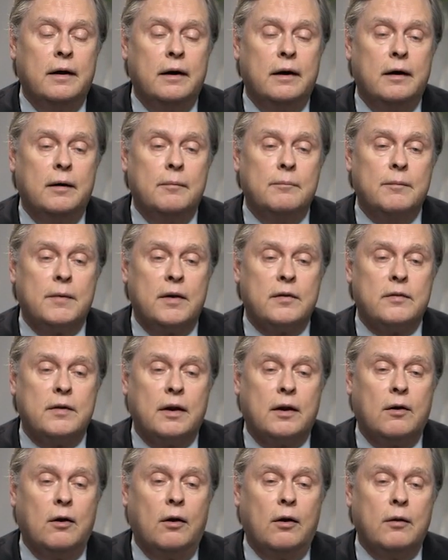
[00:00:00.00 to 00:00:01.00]
as
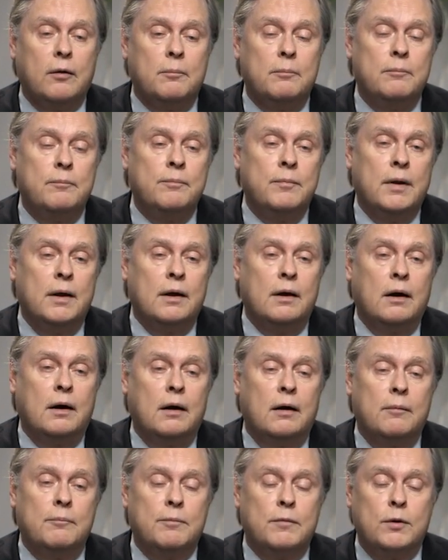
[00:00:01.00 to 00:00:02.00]
they call them.
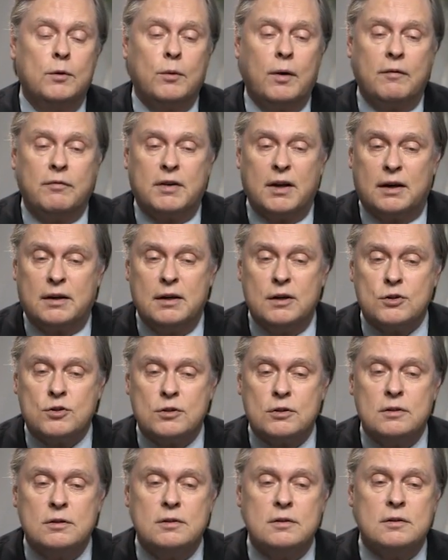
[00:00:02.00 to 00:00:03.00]
You have
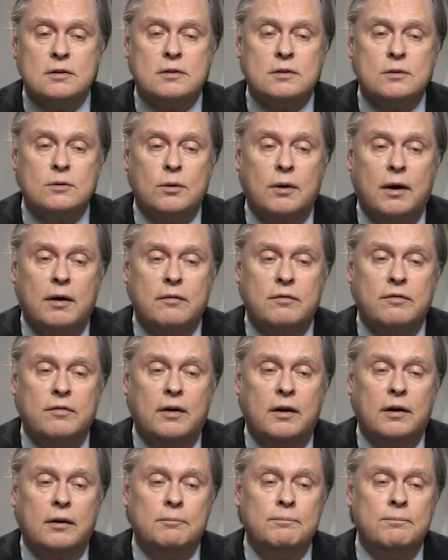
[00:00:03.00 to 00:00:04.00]
technicians. You
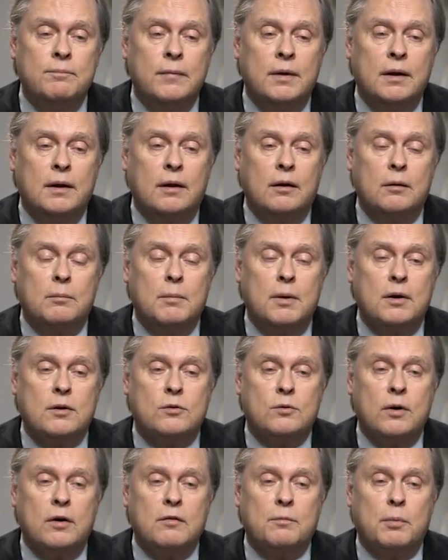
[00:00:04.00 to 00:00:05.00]
have
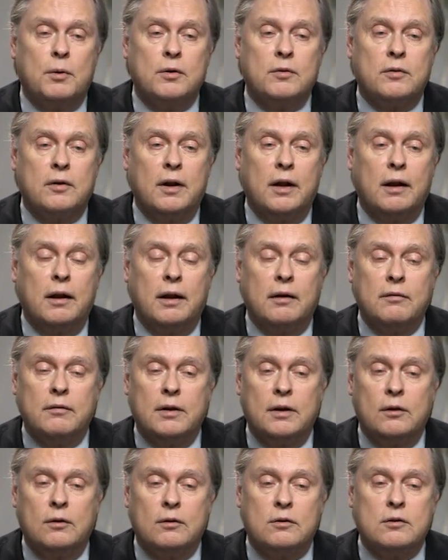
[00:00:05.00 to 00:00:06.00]
administrative personnel.
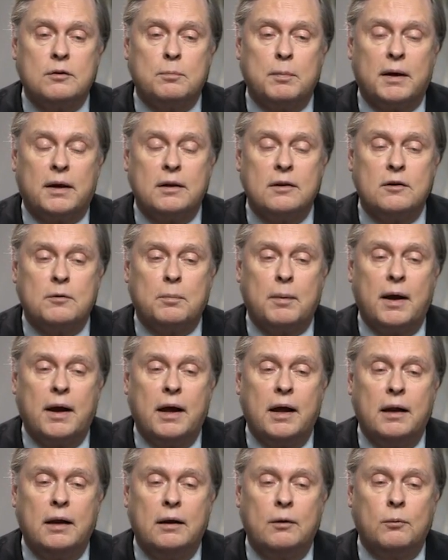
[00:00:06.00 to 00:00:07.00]
Everything looks spick and
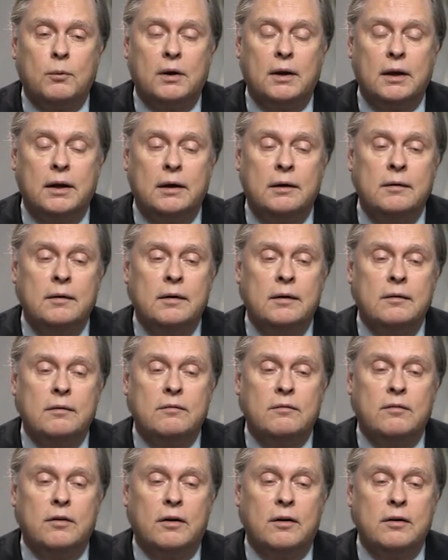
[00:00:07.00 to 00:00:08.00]
span and really
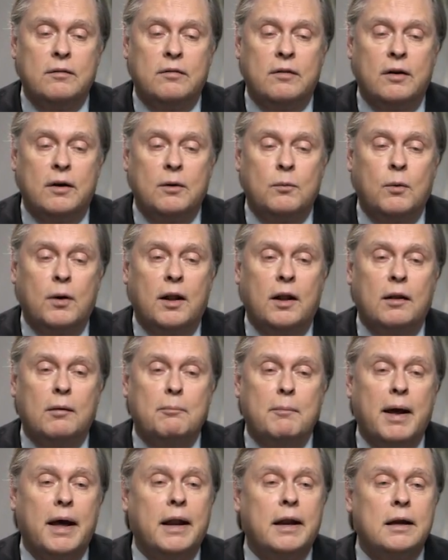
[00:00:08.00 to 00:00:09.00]
very, very
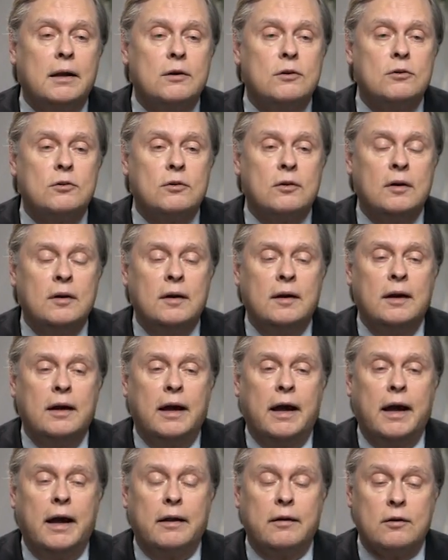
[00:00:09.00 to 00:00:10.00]
well managed.
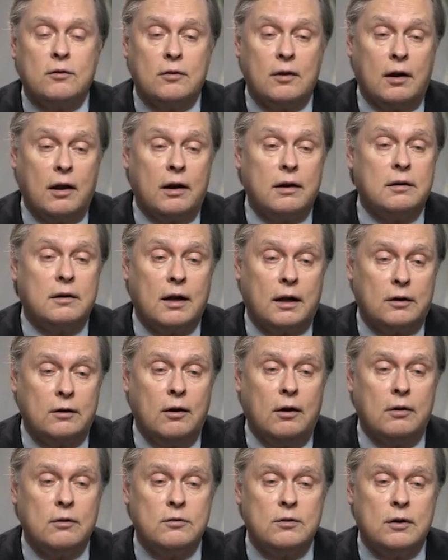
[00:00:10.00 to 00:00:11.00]
And there's a lot of
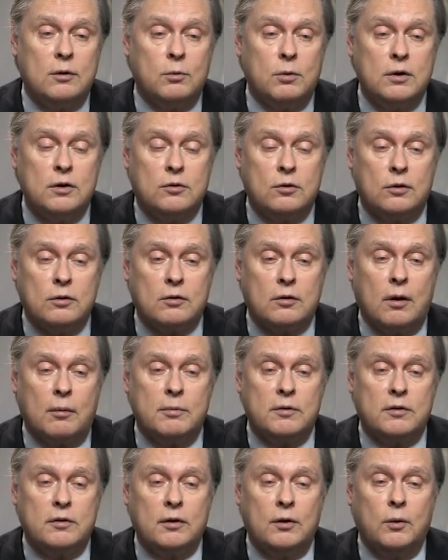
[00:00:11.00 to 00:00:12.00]
technology and research,
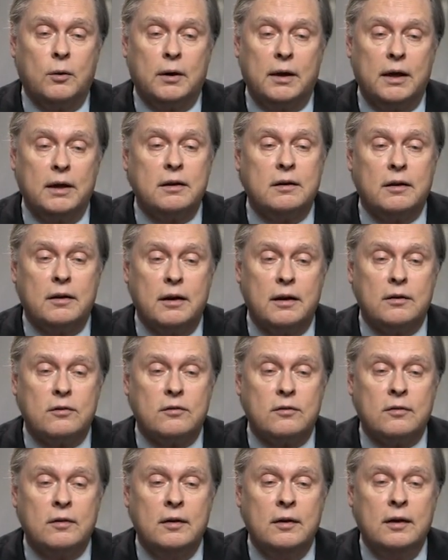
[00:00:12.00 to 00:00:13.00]
obviously, going into
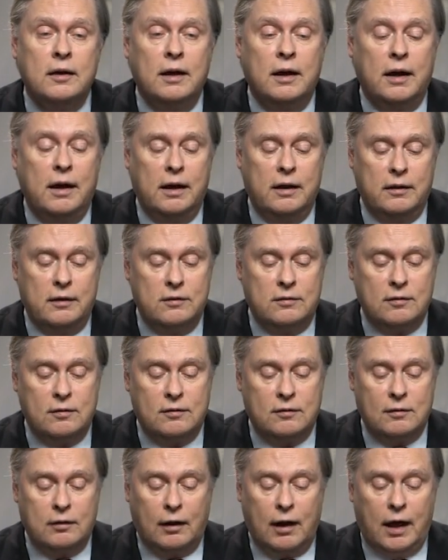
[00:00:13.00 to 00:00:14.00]
this. And this
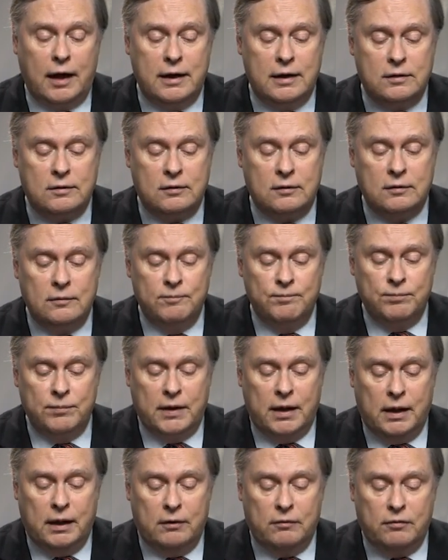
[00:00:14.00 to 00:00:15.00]
is light
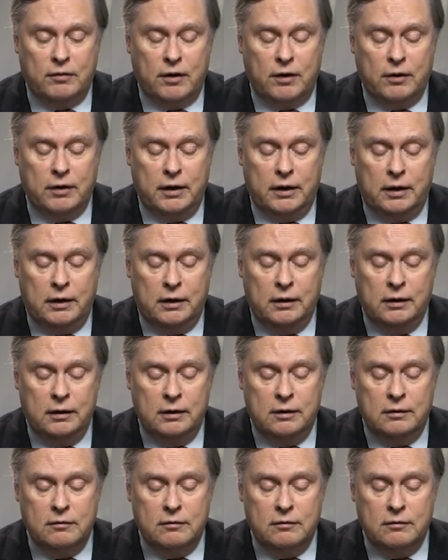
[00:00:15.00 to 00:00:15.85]
and very